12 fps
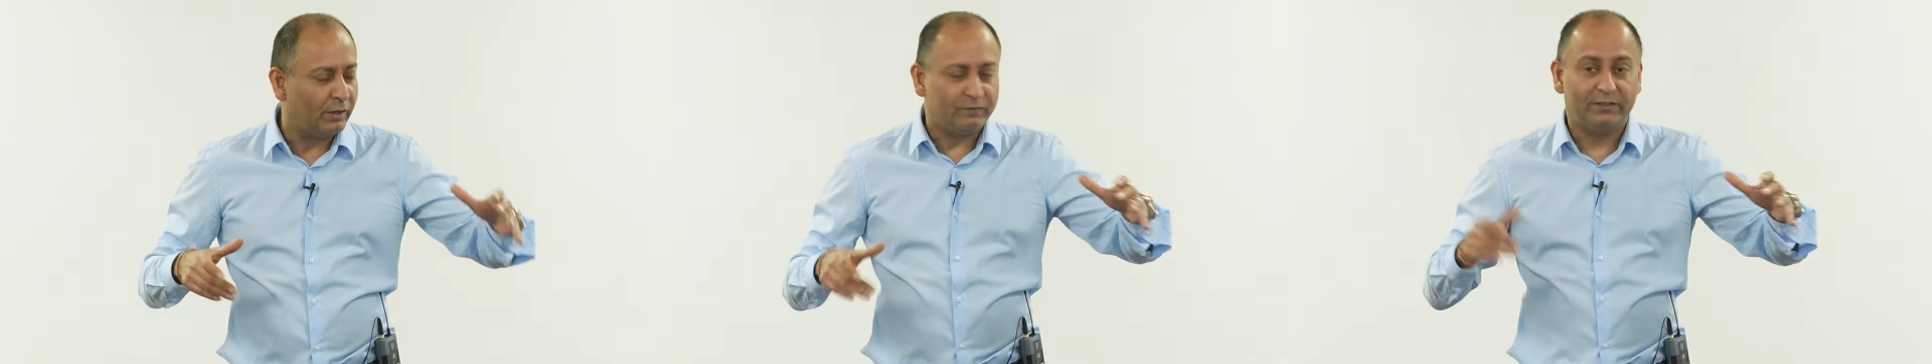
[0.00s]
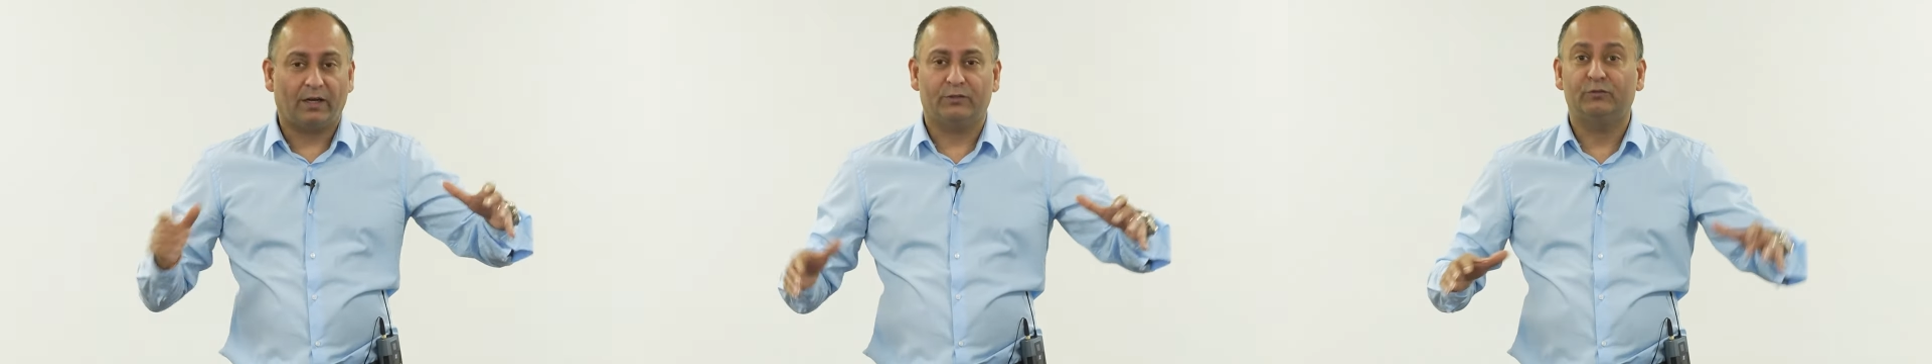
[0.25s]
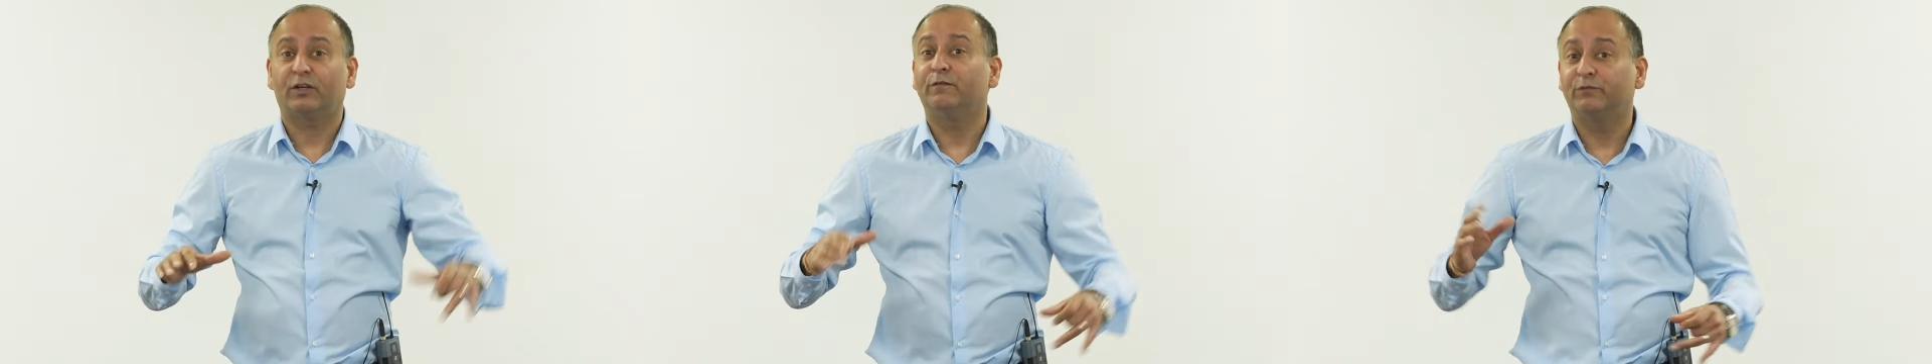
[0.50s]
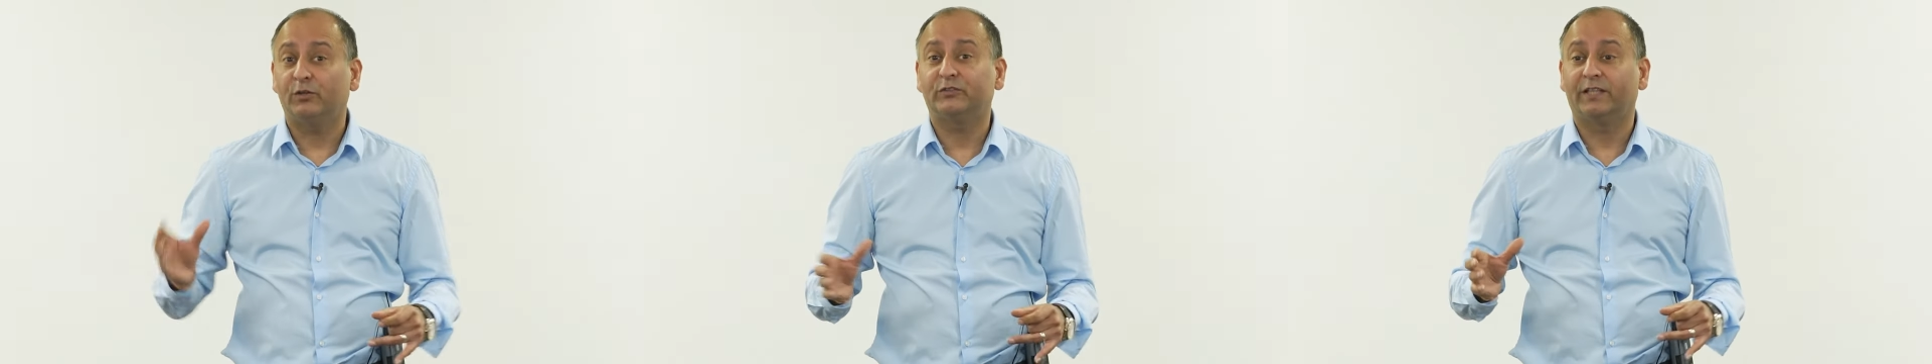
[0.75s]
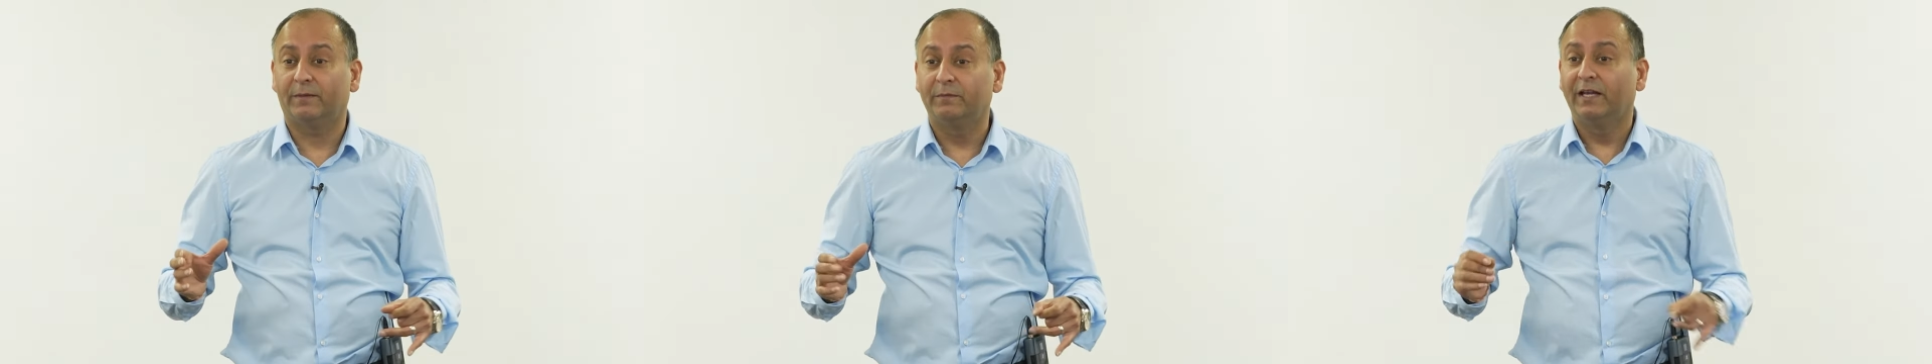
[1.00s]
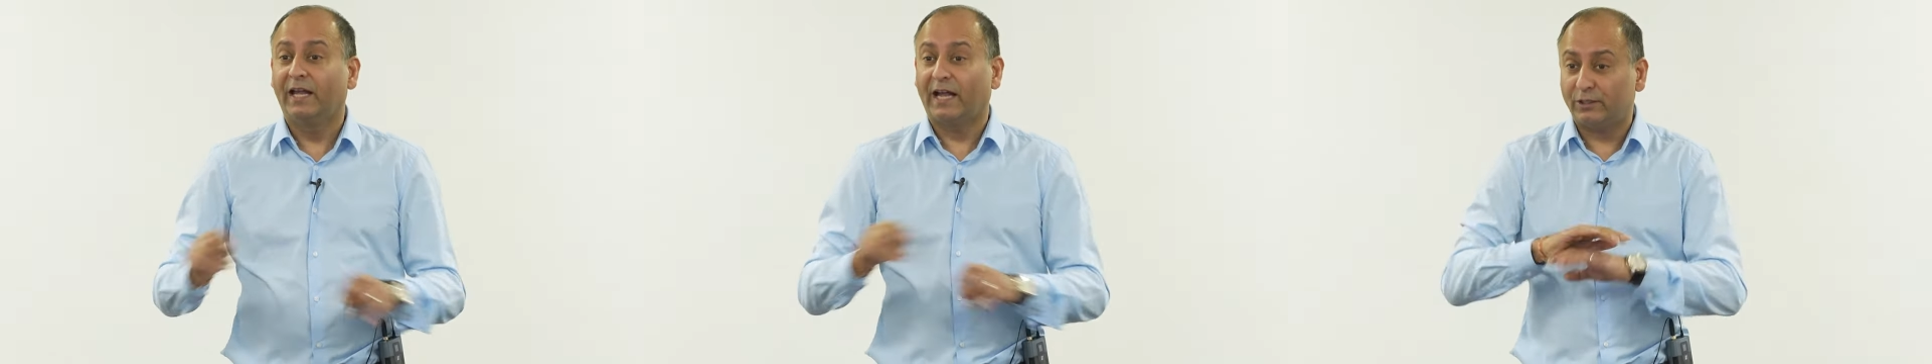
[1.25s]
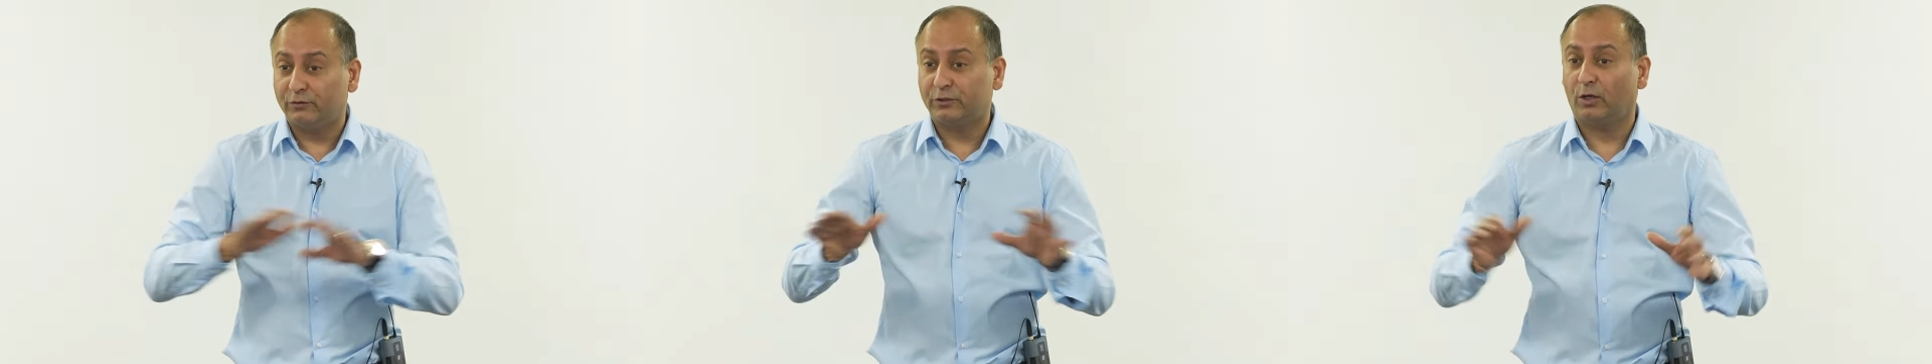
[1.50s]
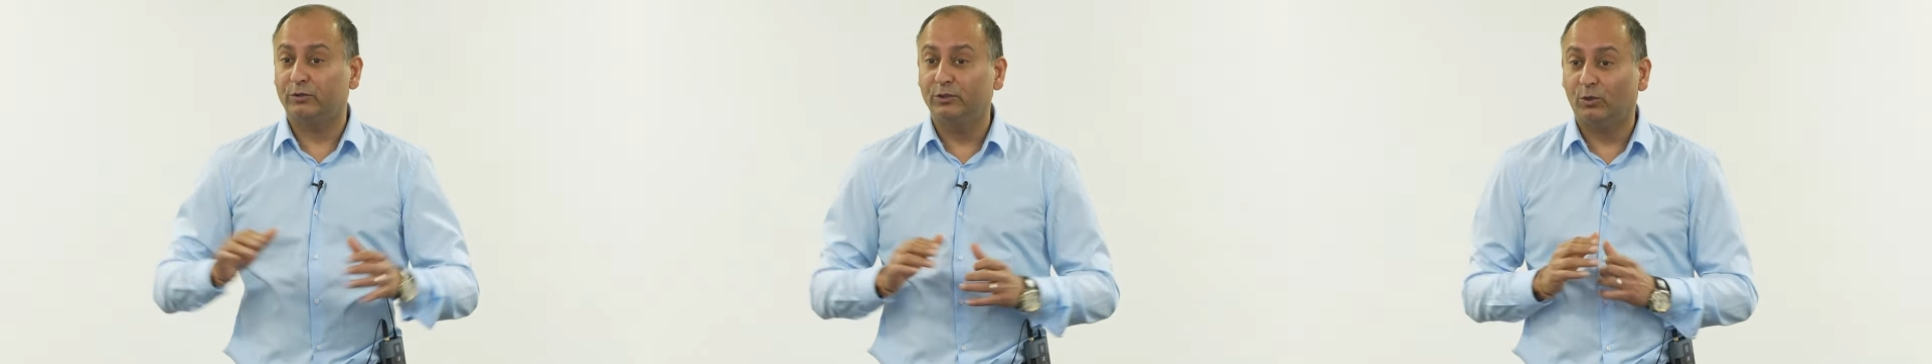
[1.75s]
What have you done? You've confused them and you've
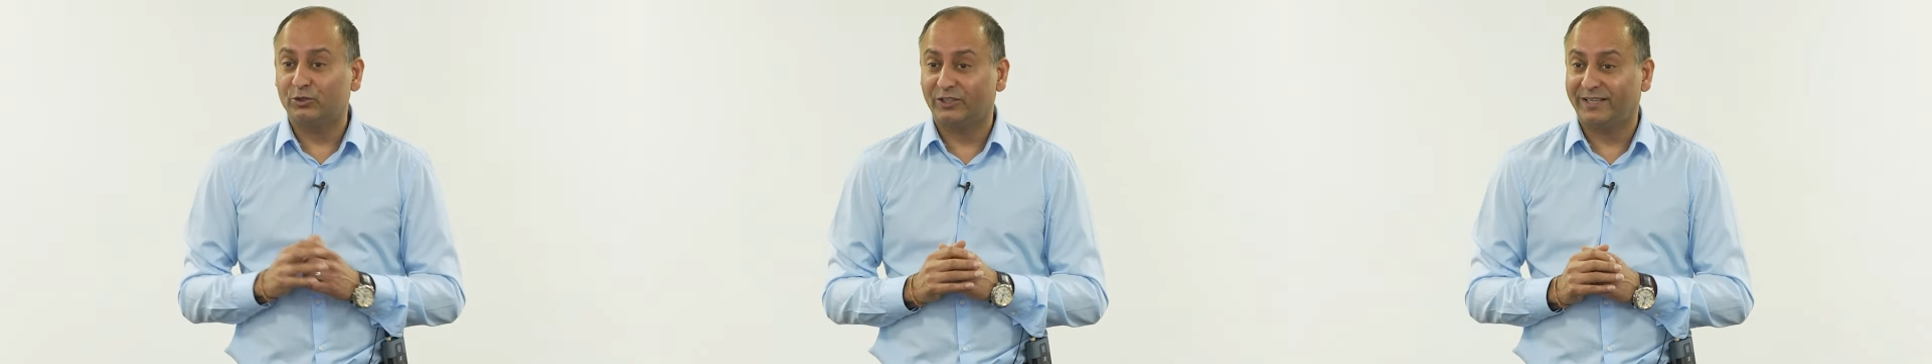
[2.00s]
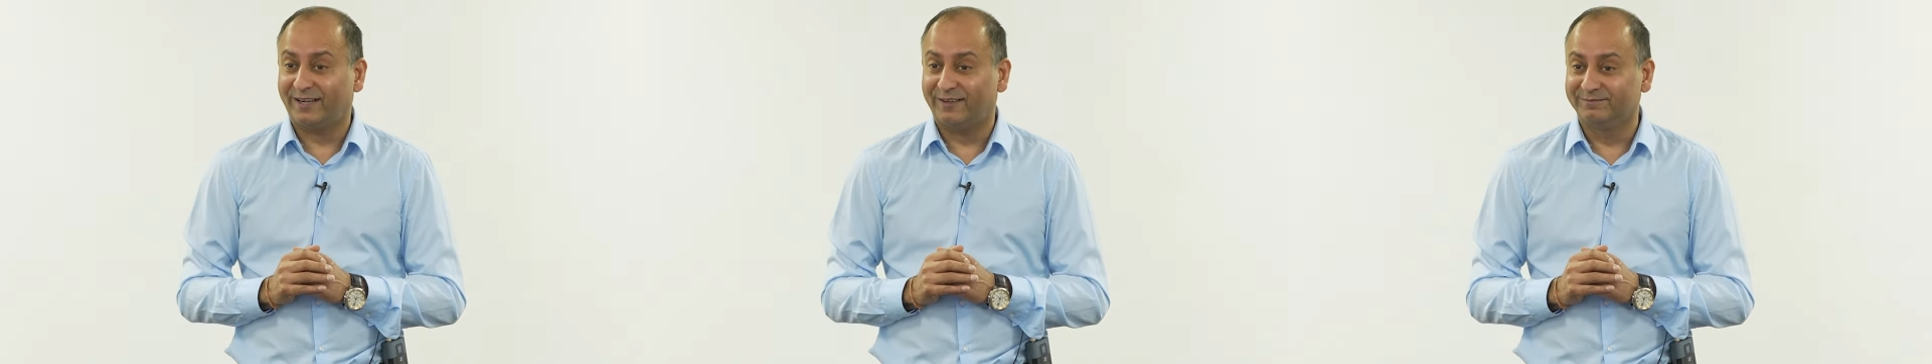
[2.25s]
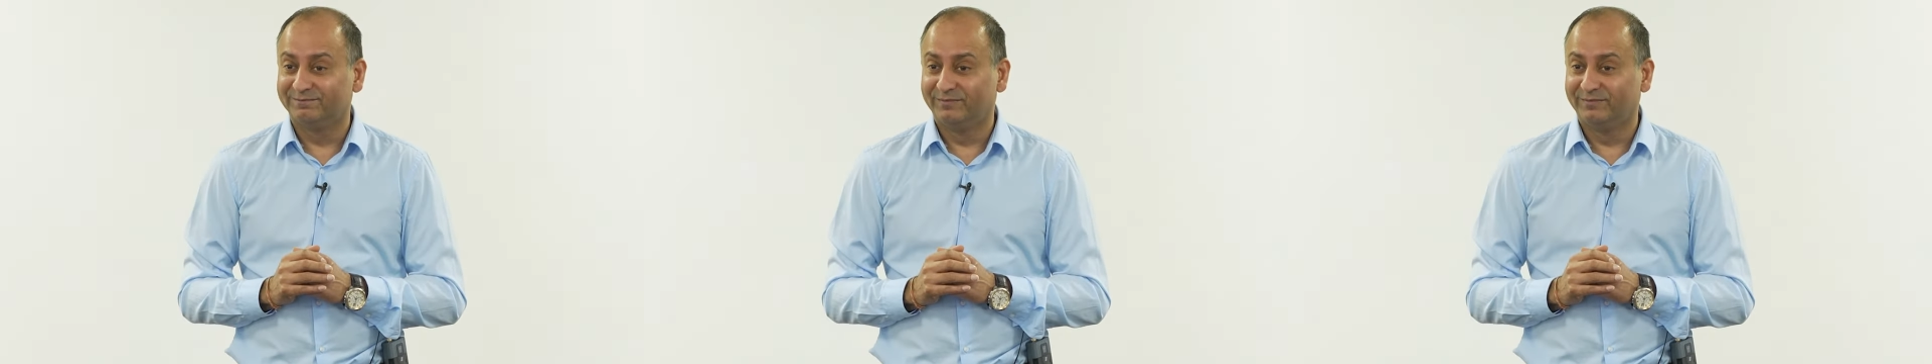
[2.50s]
slowed the auction down.